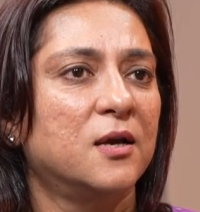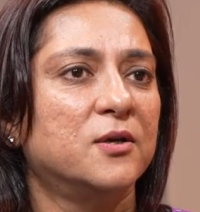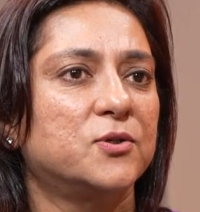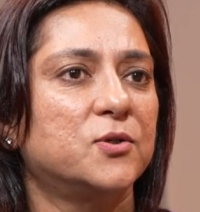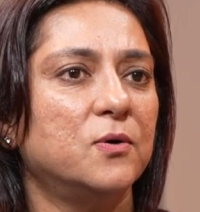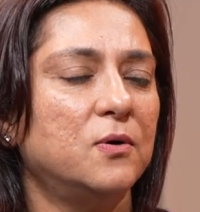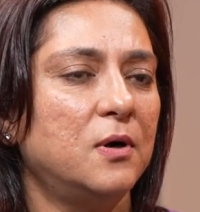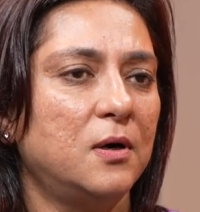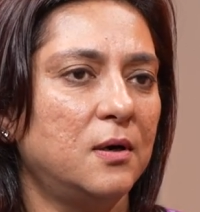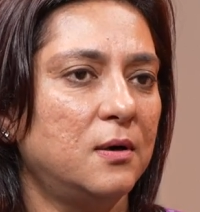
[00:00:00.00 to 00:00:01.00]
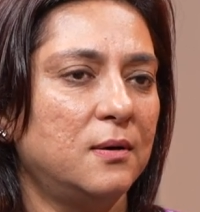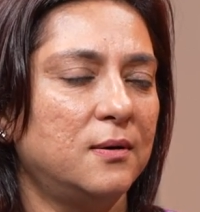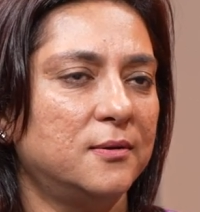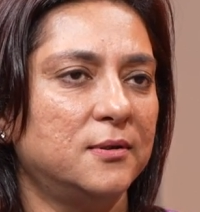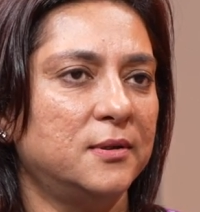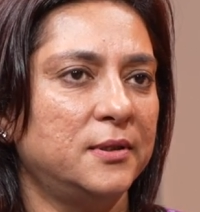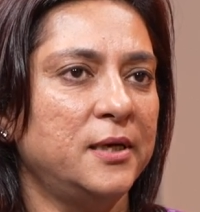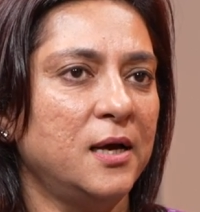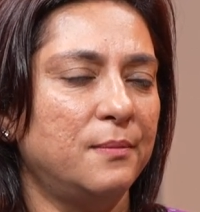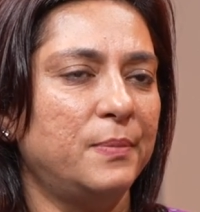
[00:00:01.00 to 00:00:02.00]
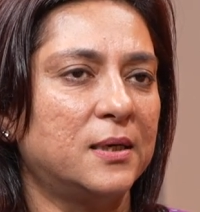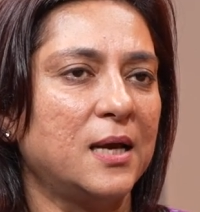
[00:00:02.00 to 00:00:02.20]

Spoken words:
So but